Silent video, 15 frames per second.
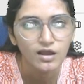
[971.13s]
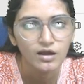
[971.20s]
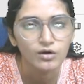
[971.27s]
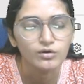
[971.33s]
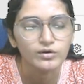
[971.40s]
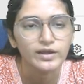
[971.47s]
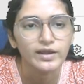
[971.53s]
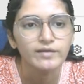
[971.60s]

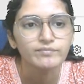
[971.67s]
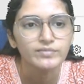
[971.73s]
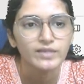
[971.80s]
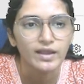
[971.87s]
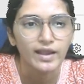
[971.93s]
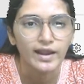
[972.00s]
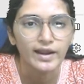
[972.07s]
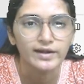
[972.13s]
Okay,
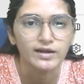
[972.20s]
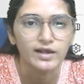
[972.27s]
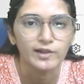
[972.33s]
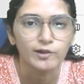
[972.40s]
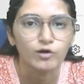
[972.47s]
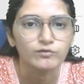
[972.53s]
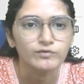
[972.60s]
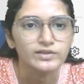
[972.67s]
and
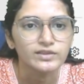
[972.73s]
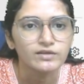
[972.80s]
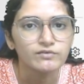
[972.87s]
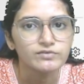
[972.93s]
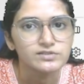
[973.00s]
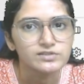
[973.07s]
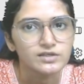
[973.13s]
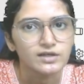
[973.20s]
along with the
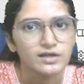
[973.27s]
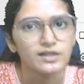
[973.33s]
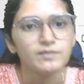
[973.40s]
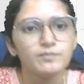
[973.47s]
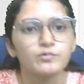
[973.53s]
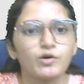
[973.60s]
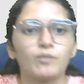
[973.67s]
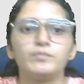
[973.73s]
physical
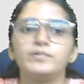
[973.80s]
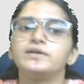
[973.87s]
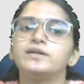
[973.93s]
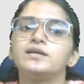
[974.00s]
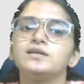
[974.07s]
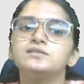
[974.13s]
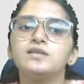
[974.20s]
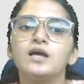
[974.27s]

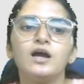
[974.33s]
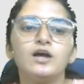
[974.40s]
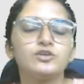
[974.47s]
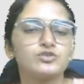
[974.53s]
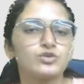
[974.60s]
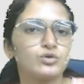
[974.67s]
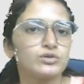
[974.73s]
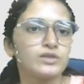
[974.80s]
properties.
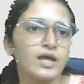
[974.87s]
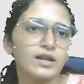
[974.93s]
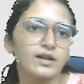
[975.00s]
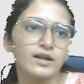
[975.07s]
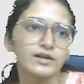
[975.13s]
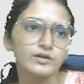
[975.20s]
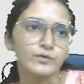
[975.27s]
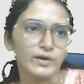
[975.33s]
So there
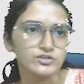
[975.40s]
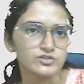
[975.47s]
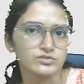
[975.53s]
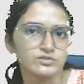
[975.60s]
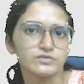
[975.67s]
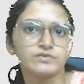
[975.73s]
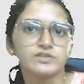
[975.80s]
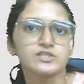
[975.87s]
are
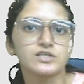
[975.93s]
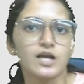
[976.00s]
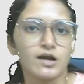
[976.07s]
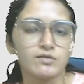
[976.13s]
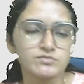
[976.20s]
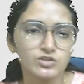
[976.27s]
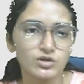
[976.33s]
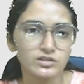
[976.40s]
questions which
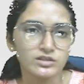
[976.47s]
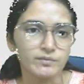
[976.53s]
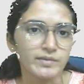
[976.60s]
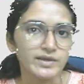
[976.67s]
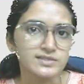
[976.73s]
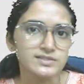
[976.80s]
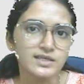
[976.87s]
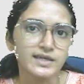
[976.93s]
comes on the
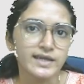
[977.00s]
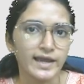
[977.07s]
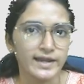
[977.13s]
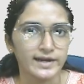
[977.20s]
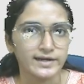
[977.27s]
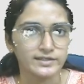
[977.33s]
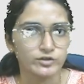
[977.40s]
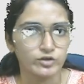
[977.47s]
basic
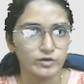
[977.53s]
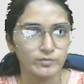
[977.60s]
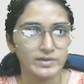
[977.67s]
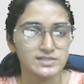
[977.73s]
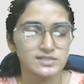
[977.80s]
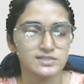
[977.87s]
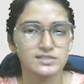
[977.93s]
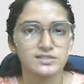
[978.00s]
character or
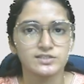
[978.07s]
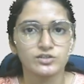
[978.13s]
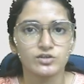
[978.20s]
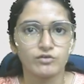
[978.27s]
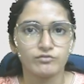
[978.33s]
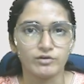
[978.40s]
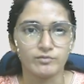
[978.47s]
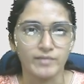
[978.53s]
basicity
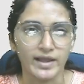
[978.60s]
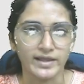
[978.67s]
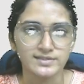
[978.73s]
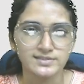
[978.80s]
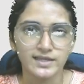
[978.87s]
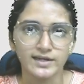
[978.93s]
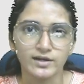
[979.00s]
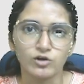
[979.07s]
of
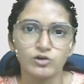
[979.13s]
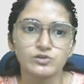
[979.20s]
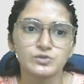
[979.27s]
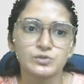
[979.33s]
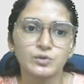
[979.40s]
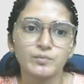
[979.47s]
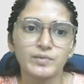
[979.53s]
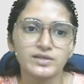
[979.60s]
amines, and
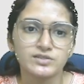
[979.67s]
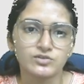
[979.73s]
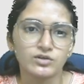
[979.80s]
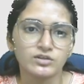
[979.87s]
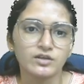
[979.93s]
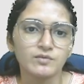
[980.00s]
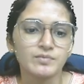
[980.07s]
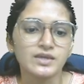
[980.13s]
also based
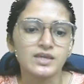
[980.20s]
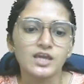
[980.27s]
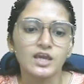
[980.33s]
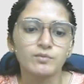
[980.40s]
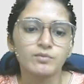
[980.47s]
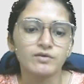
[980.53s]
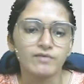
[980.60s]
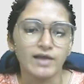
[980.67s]
on the
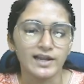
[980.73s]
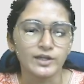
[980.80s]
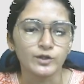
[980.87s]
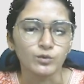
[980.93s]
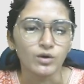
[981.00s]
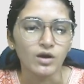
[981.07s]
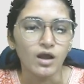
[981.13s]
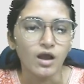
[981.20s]
pKb
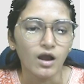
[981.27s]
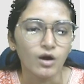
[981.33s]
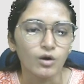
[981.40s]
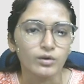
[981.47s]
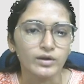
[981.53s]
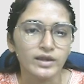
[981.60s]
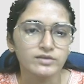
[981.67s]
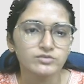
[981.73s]
value.
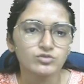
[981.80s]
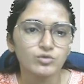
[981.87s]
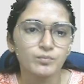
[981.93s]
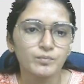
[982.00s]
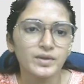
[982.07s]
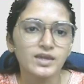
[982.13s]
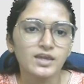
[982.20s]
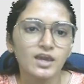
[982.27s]
Okay, so
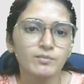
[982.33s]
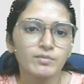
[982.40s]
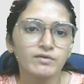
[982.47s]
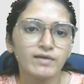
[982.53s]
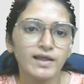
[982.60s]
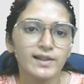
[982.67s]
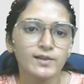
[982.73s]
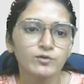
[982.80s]
pKb
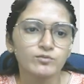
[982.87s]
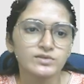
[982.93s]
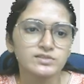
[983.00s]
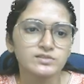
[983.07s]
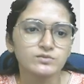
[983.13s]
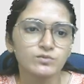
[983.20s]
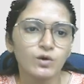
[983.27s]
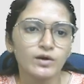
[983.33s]
value
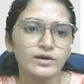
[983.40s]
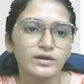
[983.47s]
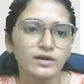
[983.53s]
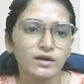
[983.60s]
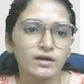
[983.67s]
means what?